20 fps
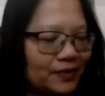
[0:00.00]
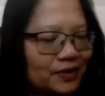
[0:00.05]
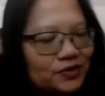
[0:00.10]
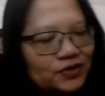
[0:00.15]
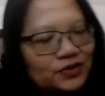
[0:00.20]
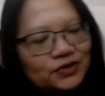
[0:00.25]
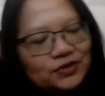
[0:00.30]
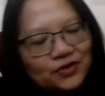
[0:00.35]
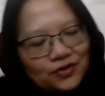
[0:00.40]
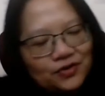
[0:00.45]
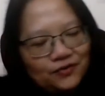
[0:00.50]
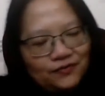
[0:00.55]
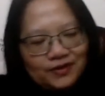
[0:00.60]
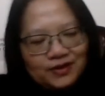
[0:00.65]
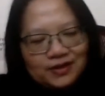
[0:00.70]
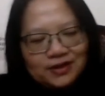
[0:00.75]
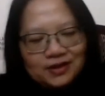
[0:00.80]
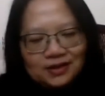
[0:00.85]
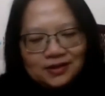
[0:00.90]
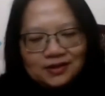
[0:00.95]

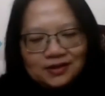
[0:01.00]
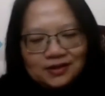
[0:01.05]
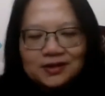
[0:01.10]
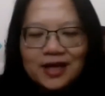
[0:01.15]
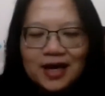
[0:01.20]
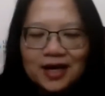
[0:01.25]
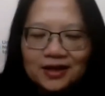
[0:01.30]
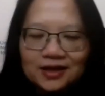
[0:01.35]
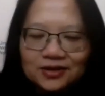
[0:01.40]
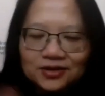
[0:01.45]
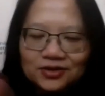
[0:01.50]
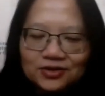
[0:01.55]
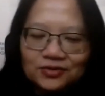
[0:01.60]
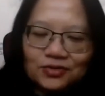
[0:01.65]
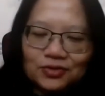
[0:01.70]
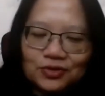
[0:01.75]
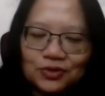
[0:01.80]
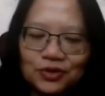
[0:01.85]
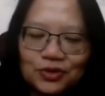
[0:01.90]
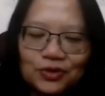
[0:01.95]
service that
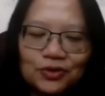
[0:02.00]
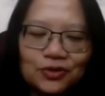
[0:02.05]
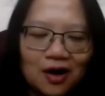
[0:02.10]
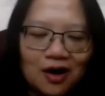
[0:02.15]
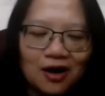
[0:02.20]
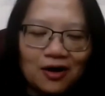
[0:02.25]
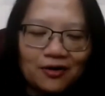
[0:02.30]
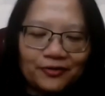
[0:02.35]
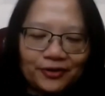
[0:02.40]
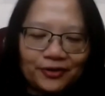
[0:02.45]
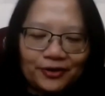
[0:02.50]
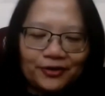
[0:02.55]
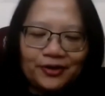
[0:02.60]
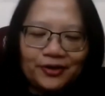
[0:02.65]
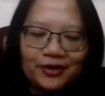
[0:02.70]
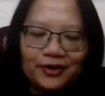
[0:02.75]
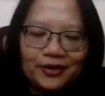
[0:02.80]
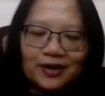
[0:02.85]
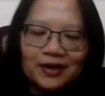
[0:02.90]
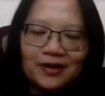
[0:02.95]
you
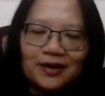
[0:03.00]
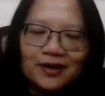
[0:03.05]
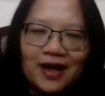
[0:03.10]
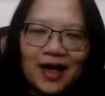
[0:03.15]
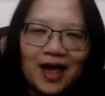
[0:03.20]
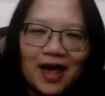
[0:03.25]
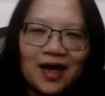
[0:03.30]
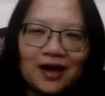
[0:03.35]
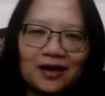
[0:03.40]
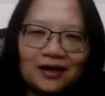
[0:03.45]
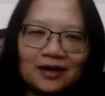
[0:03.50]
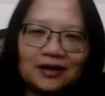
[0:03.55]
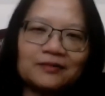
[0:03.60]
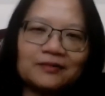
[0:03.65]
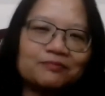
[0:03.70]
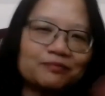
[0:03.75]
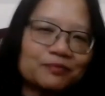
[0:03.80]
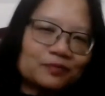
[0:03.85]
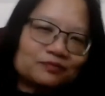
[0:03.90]
offer and